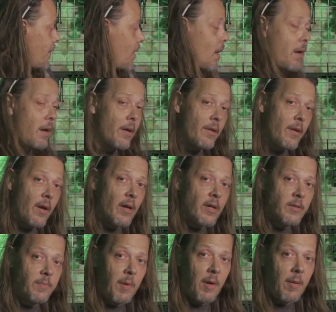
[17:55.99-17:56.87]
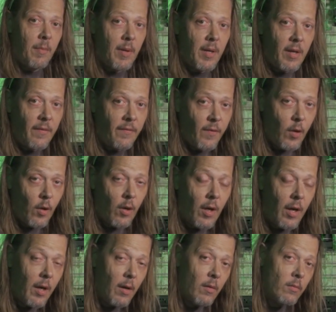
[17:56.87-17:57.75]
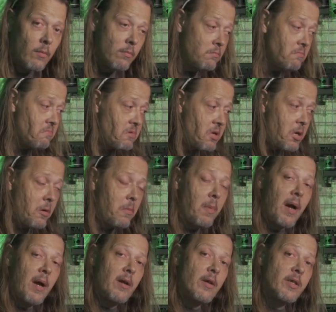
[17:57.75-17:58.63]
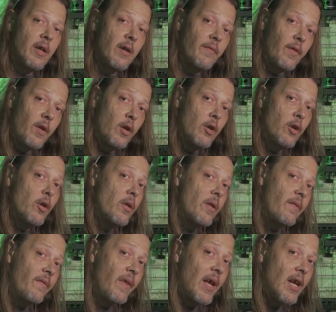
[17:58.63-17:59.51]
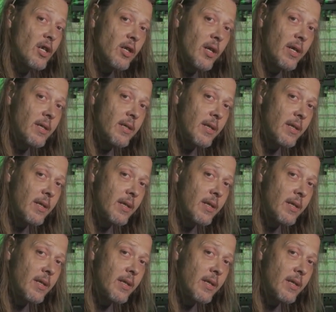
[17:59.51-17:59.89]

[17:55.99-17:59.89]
Another experiment, if you're out, by yourself, or you're doing the flashlight